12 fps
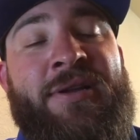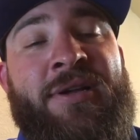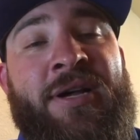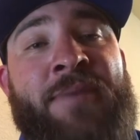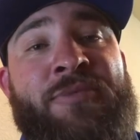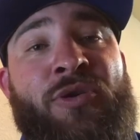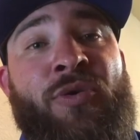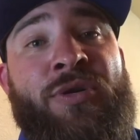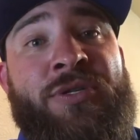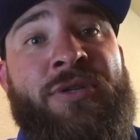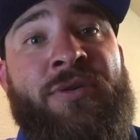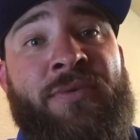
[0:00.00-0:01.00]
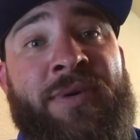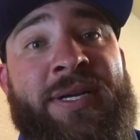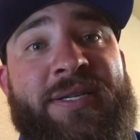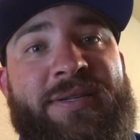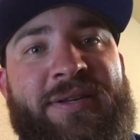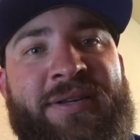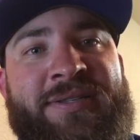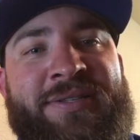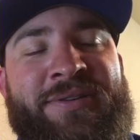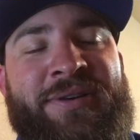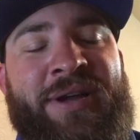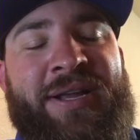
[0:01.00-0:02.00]
up towards their wrist, because
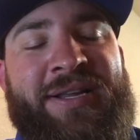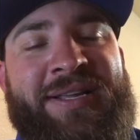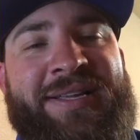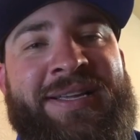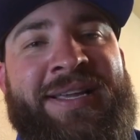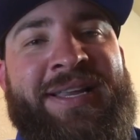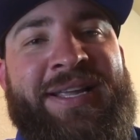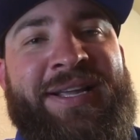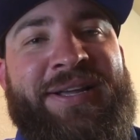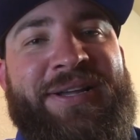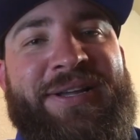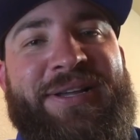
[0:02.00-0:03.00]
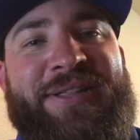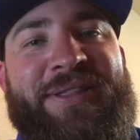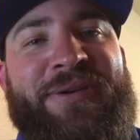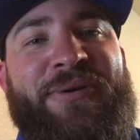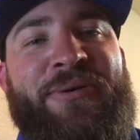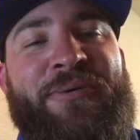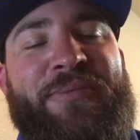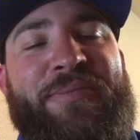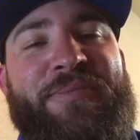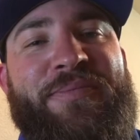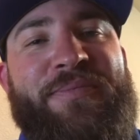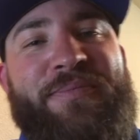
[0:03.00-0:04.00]
they're not getting the whole
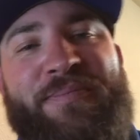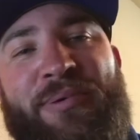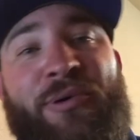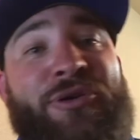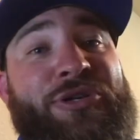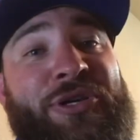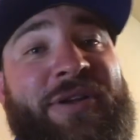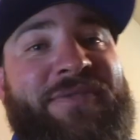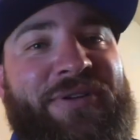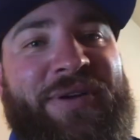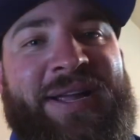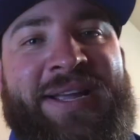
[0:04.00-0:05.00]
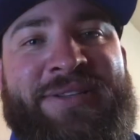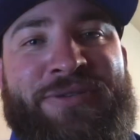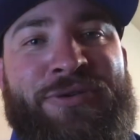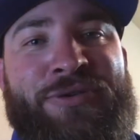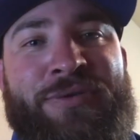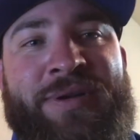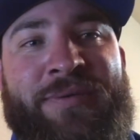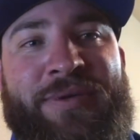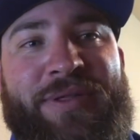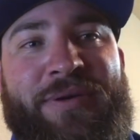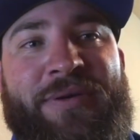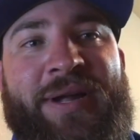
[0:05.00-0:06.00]
portion of their hands or doing it with
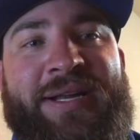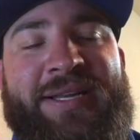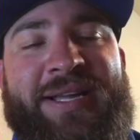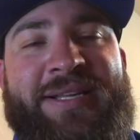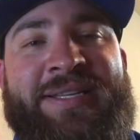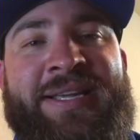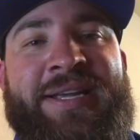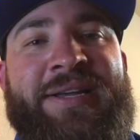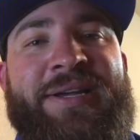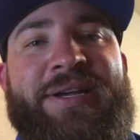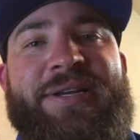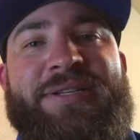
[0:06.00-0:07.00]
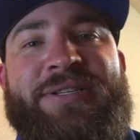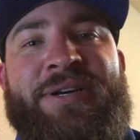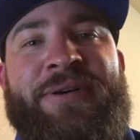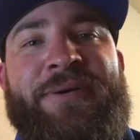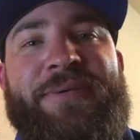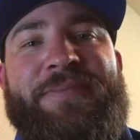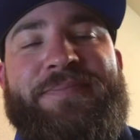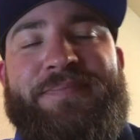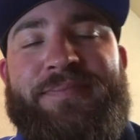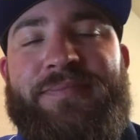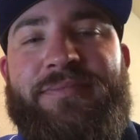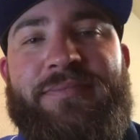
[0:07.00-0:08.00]
the correct technique. So
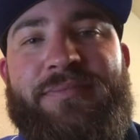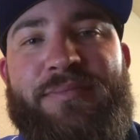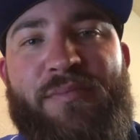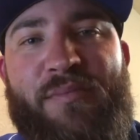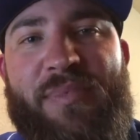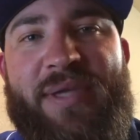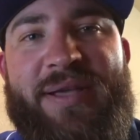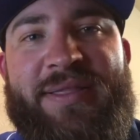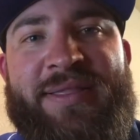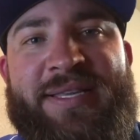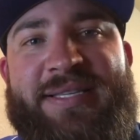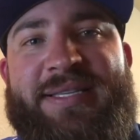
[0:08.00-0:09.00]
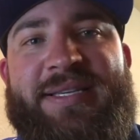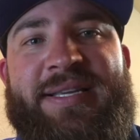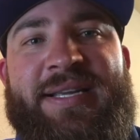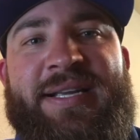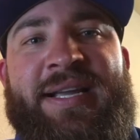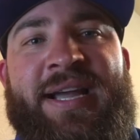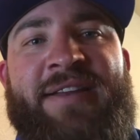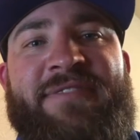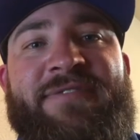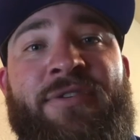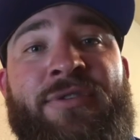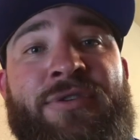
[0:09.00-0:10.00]
this kind of
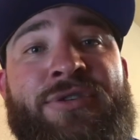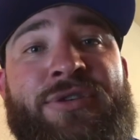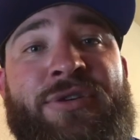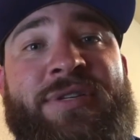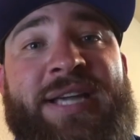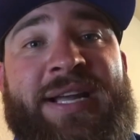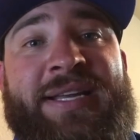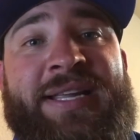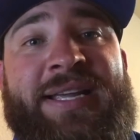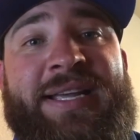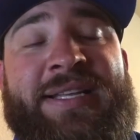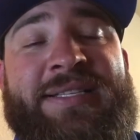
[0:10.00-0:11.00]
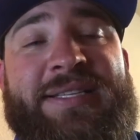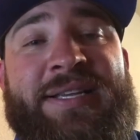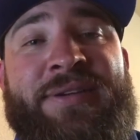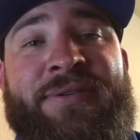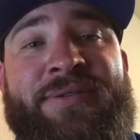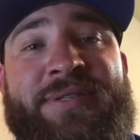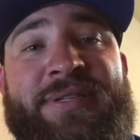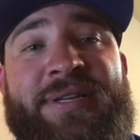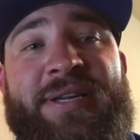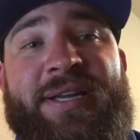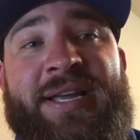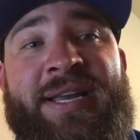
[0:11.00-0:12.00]
furthers their technique and skills
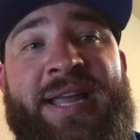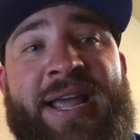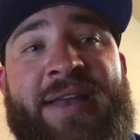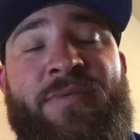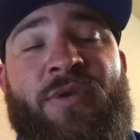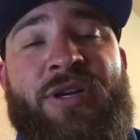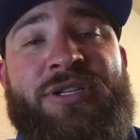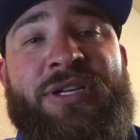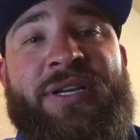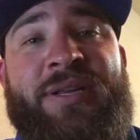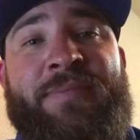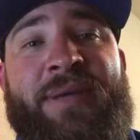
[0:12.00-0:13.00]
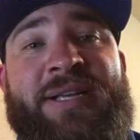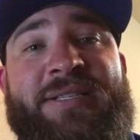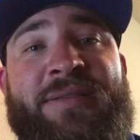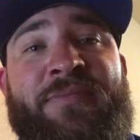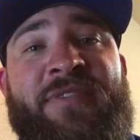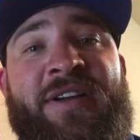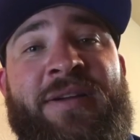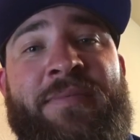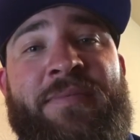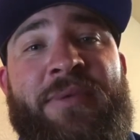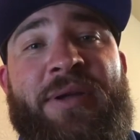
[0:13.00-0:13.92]
in hand washing, and makes them very